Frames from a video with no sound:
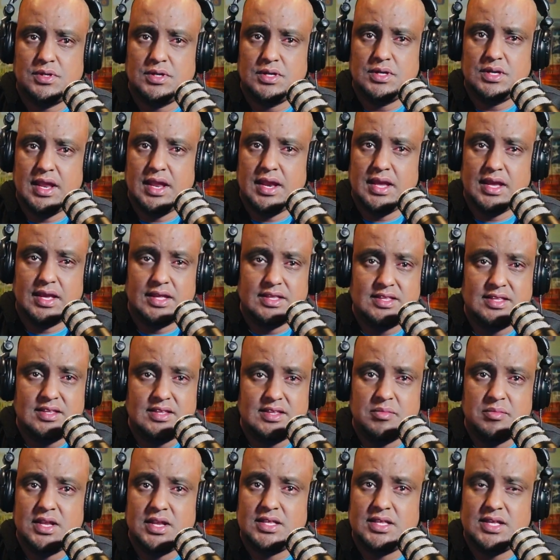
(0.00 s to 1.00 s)
getting
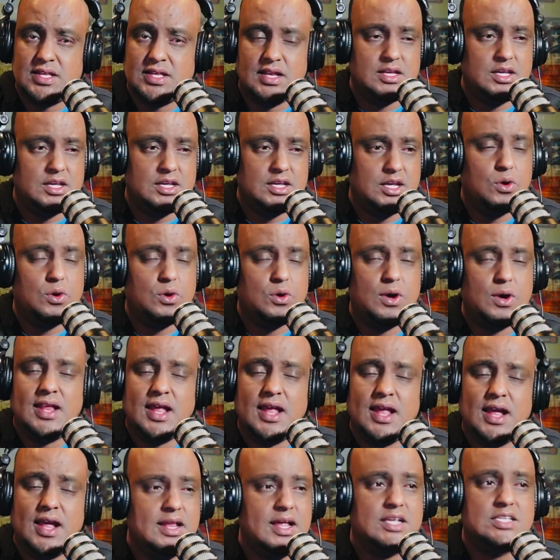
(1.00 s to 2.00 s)
intimidated,
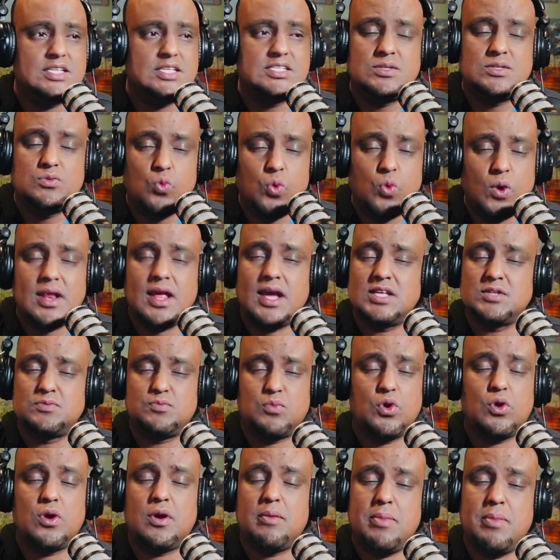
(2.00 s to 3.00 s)
and that's what has
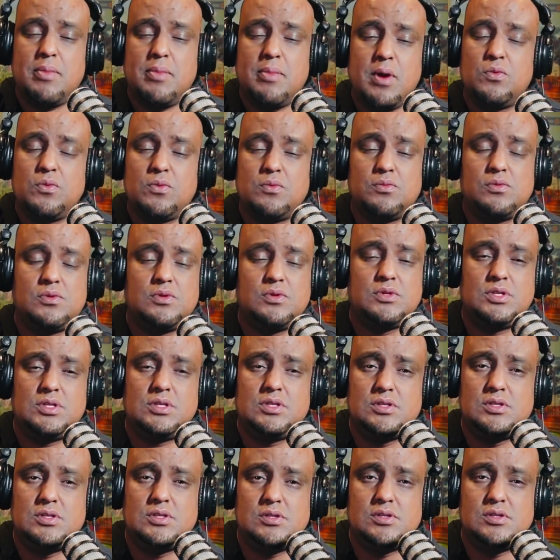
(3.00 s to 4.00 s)
brought about
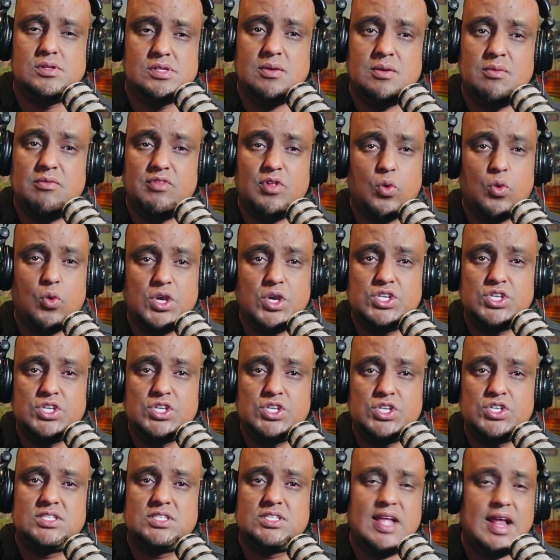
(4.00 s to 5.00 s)
some of the
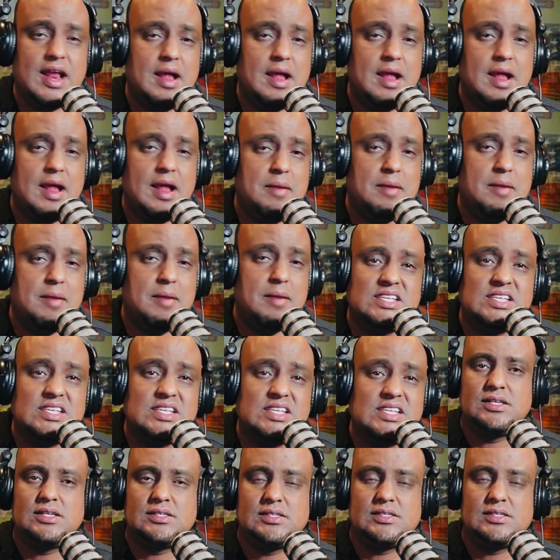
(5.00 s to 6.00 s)
questions that I'm asking
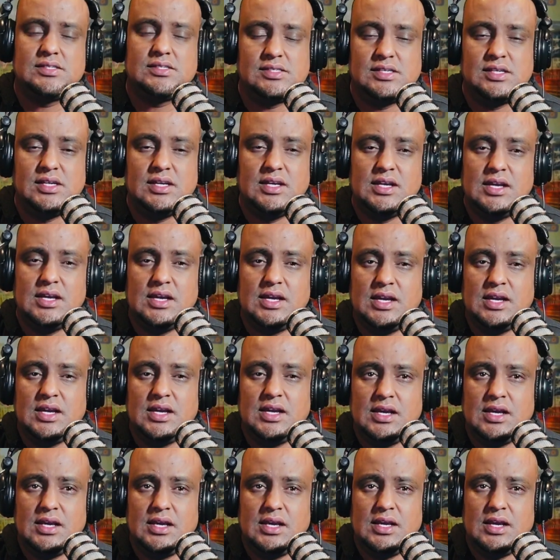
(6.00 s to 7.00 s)

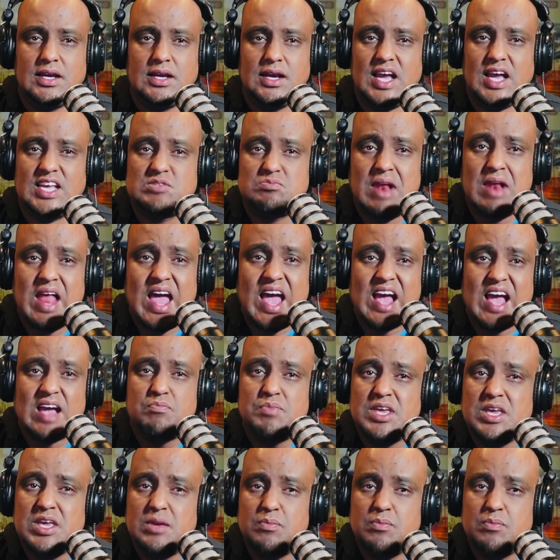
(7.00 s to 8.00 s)
as black
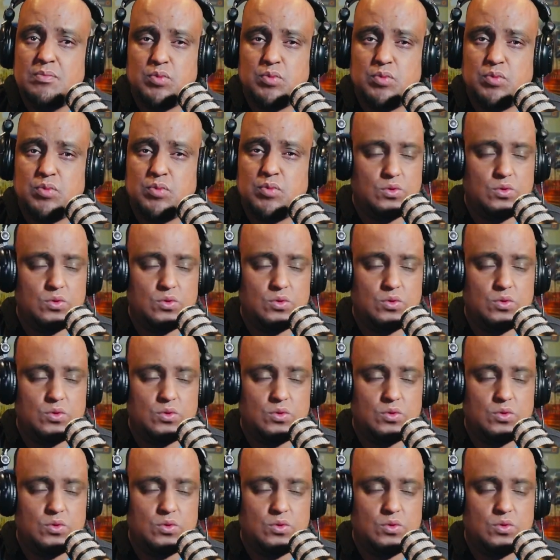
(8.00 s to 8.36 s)
people.